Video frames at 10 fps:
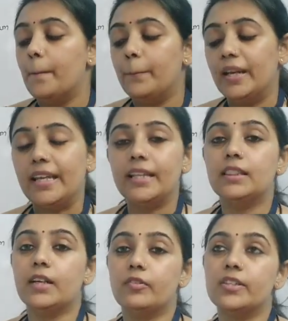beneath
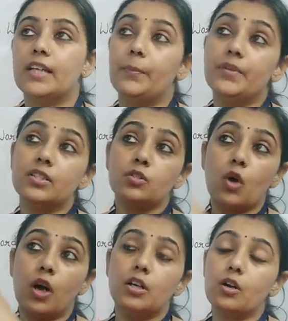the tree. That means
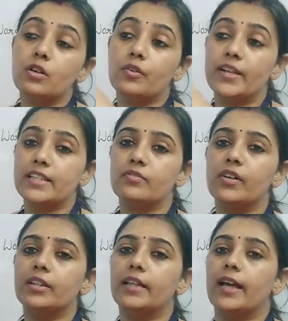tall trees
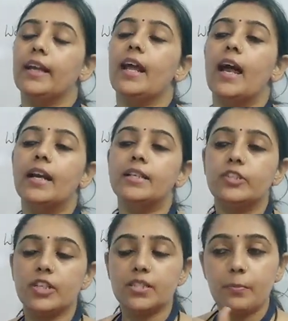were there, and
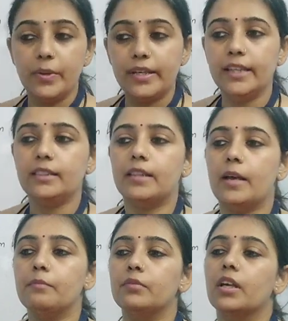just beneath
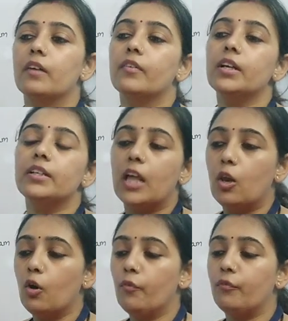them there were
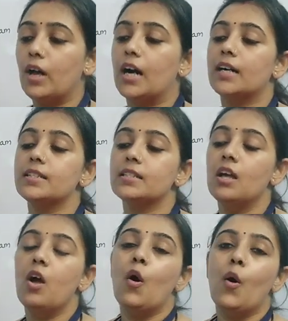yellow flowers
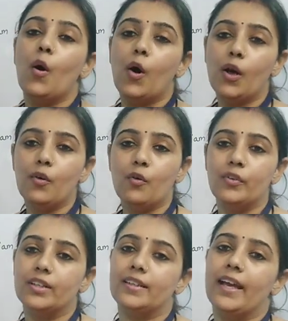all
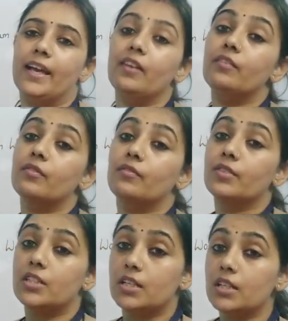over there,
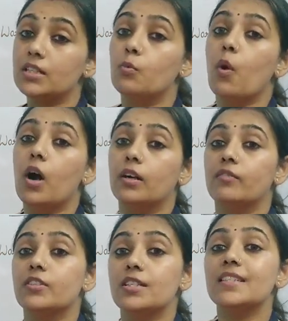which is
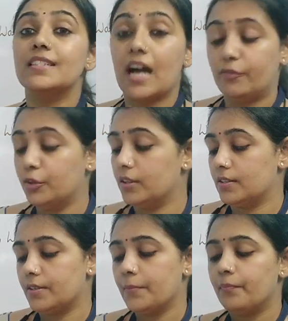what? Which is
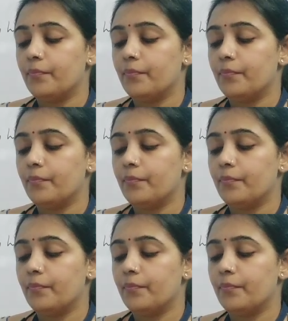daffodils.